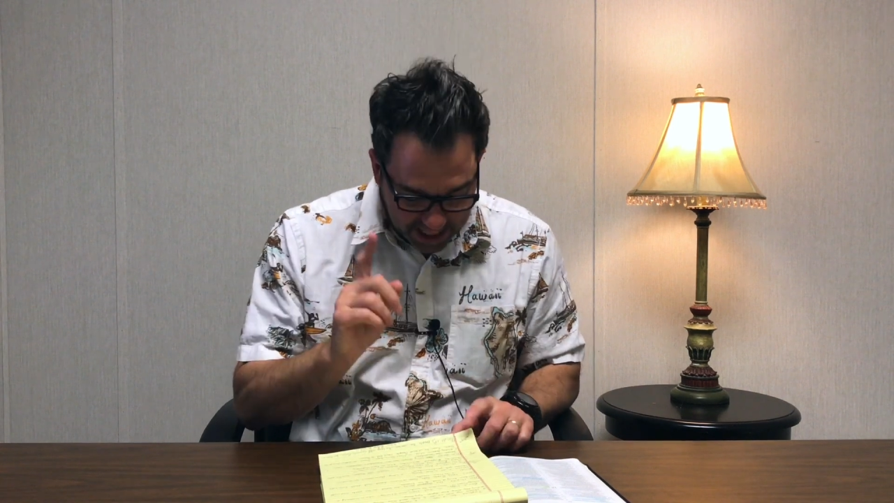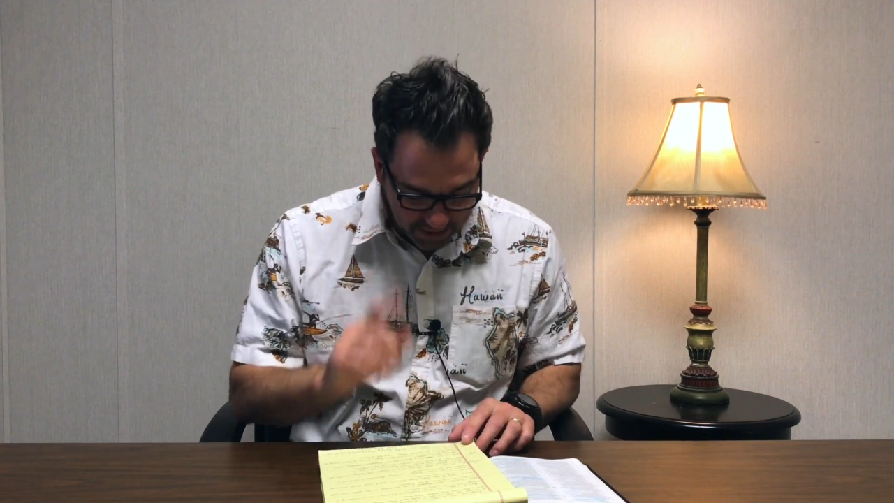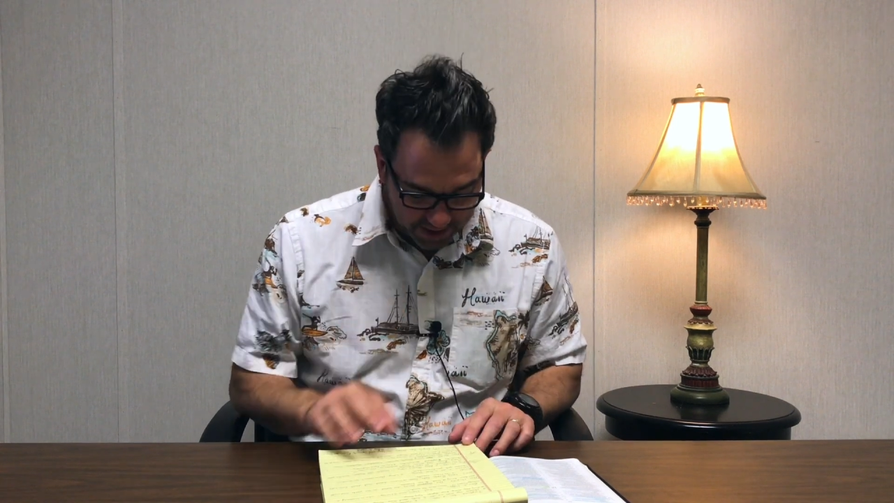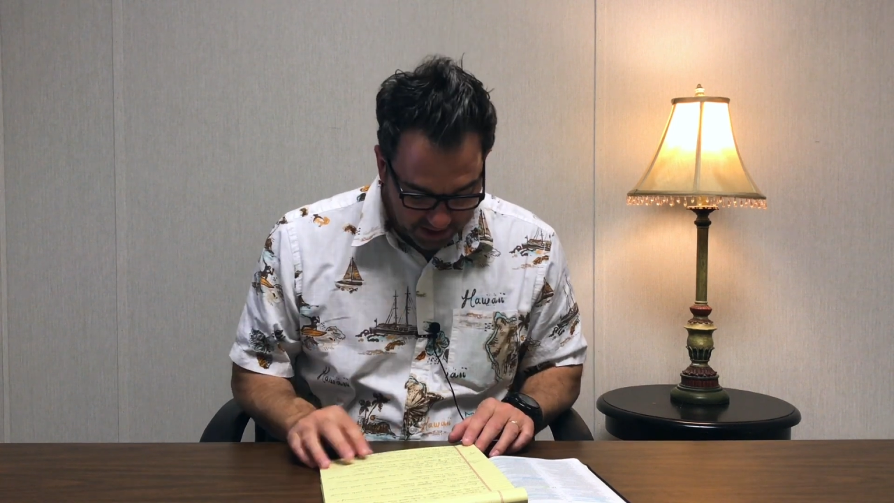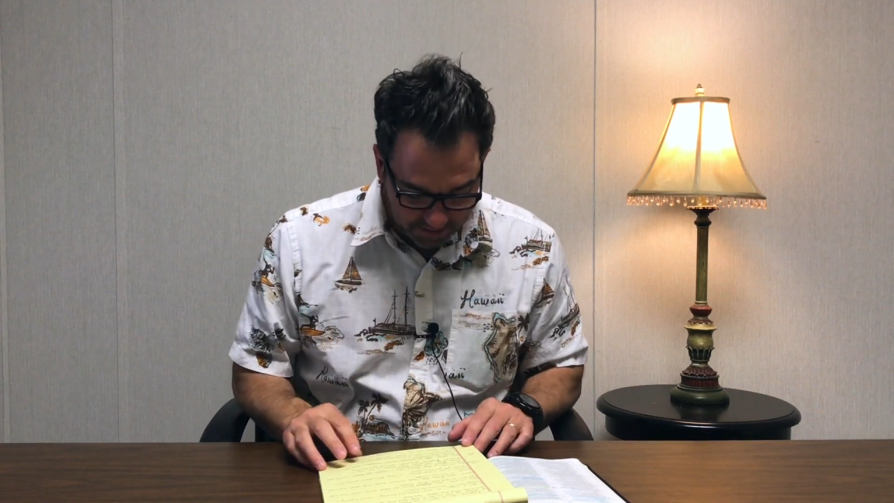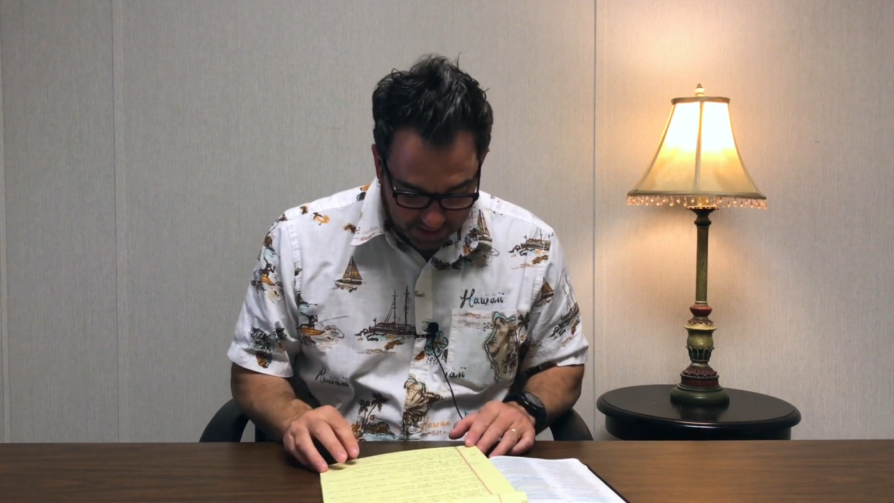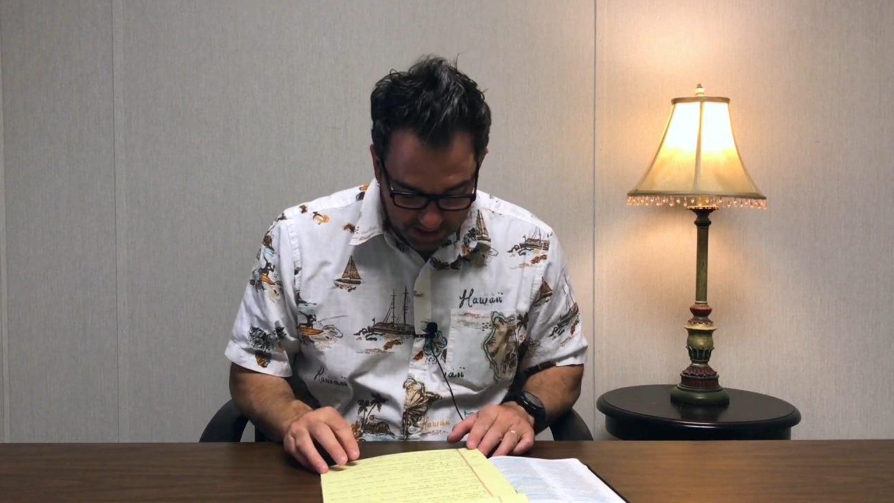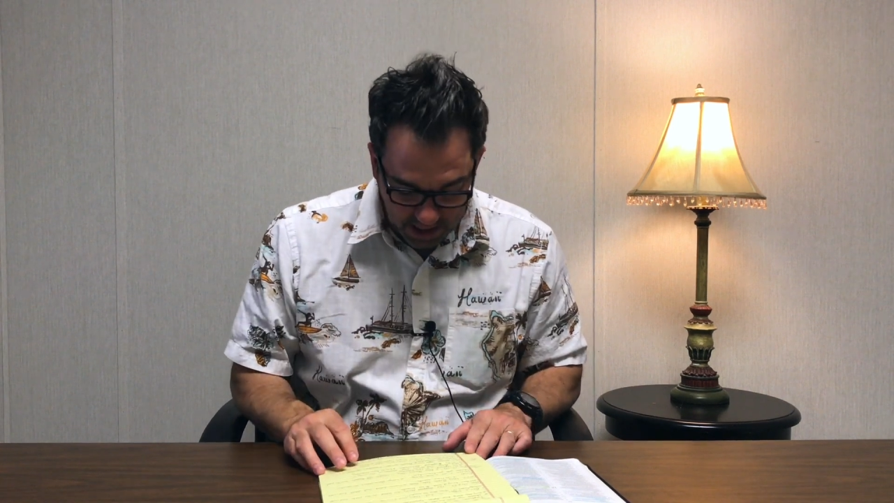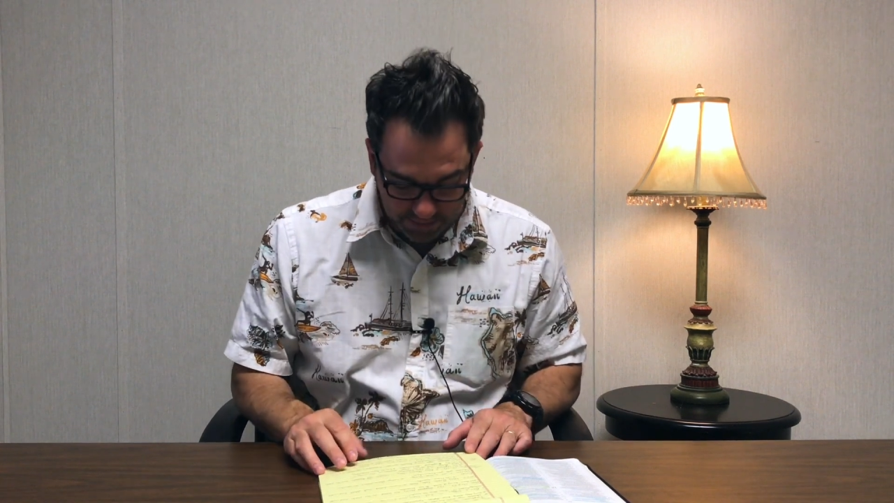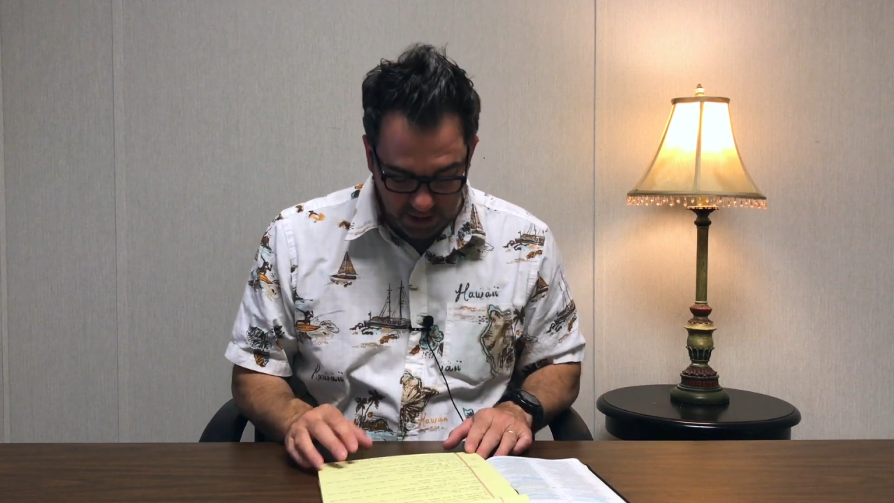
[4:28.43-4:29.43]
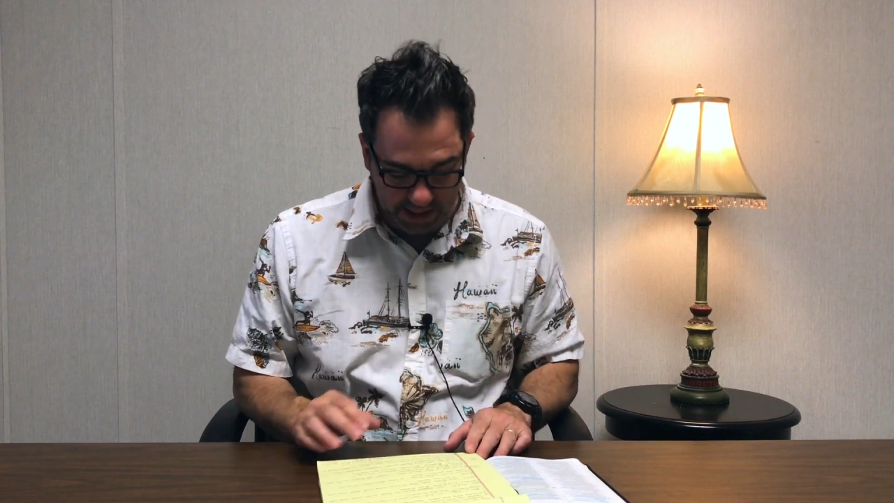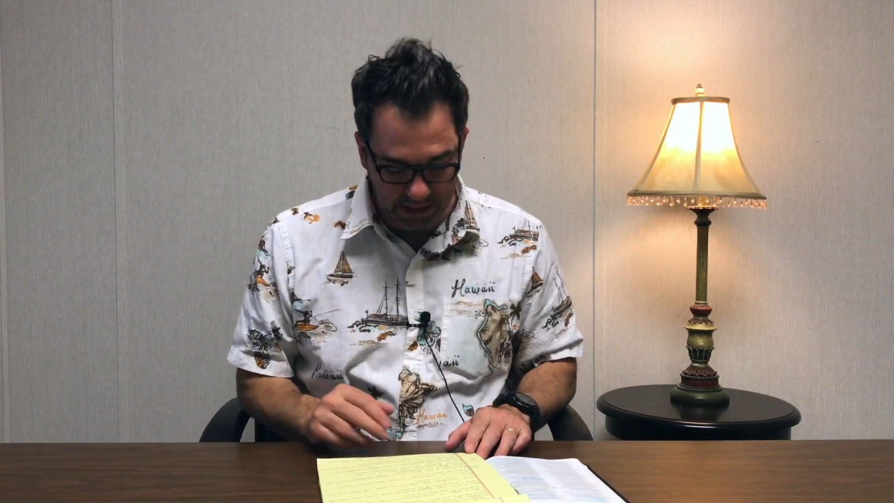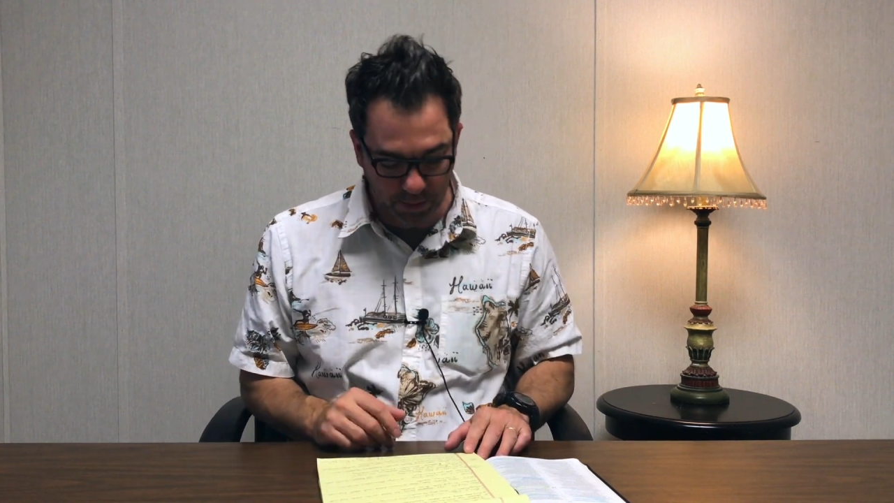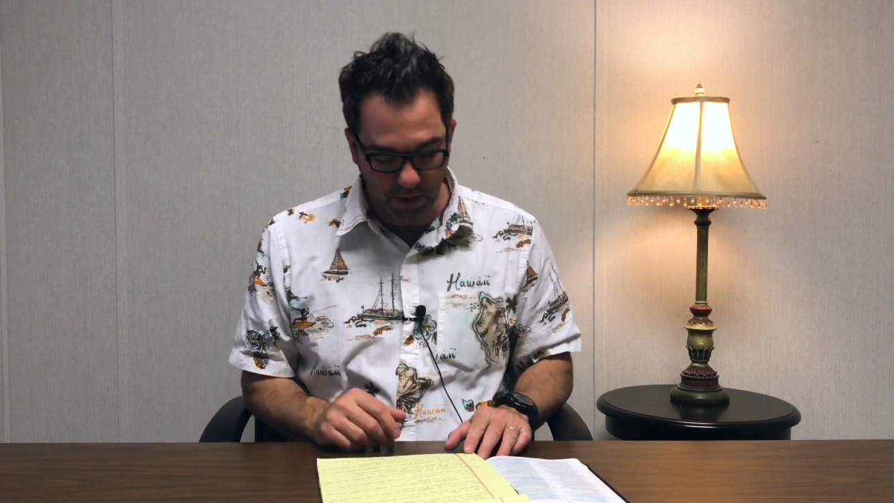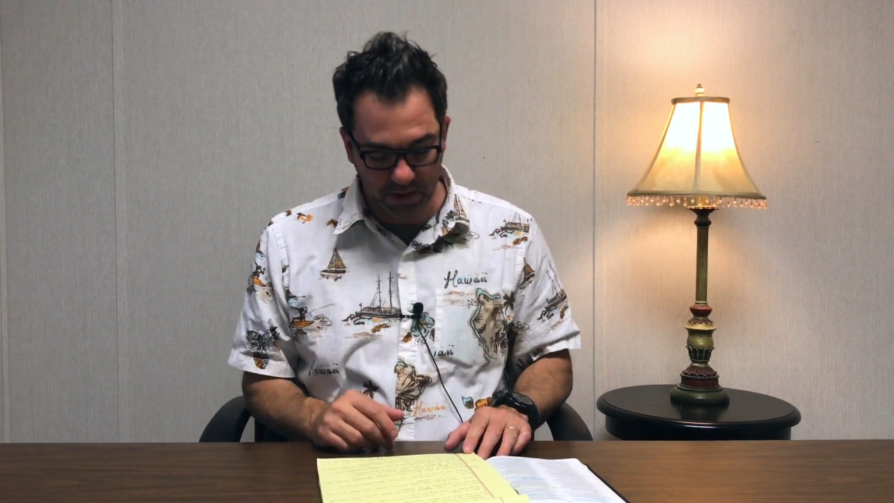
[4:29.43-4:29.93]
outcome of a
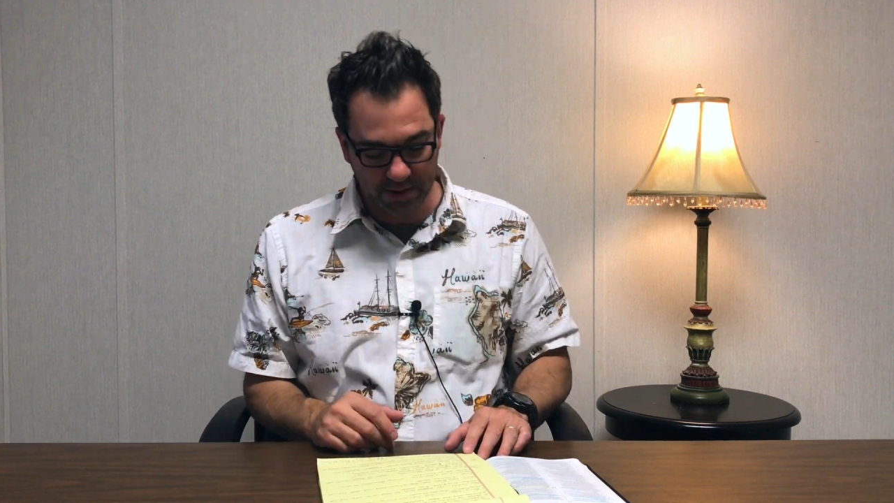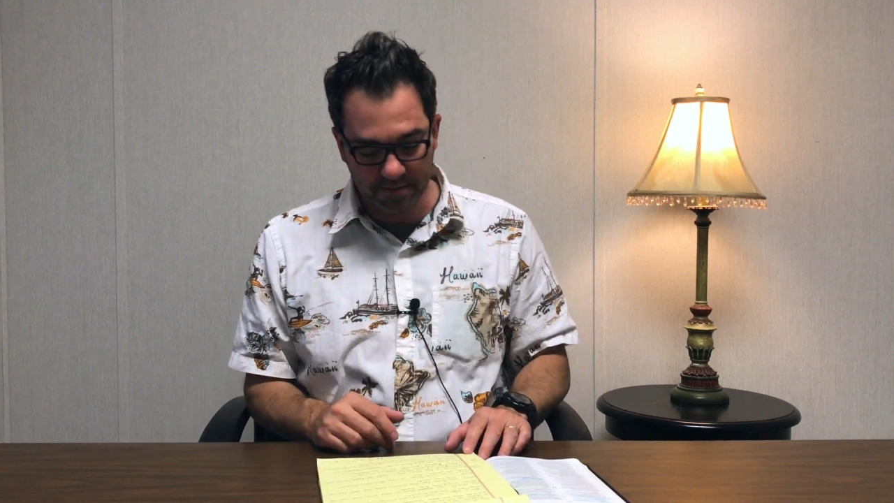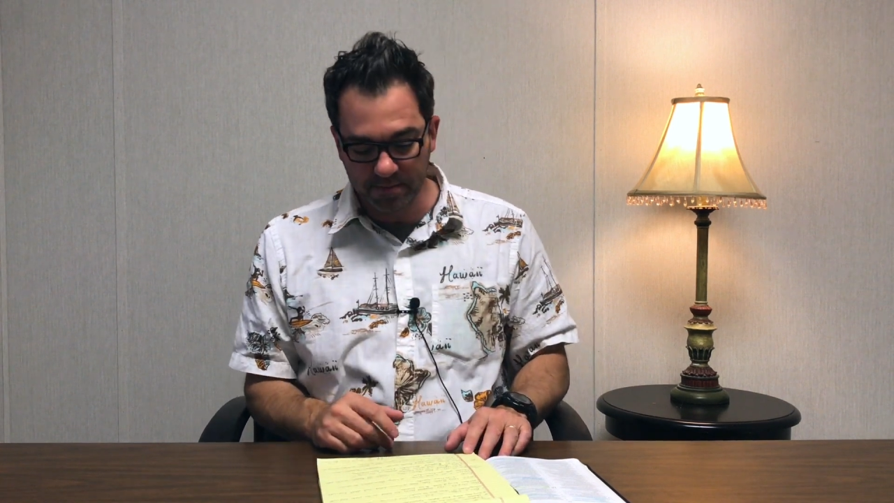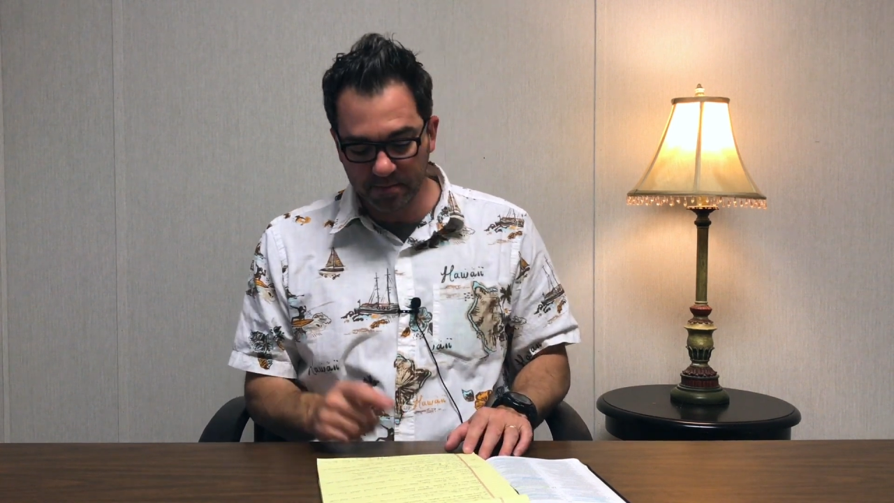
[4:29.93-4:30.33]
lazy person.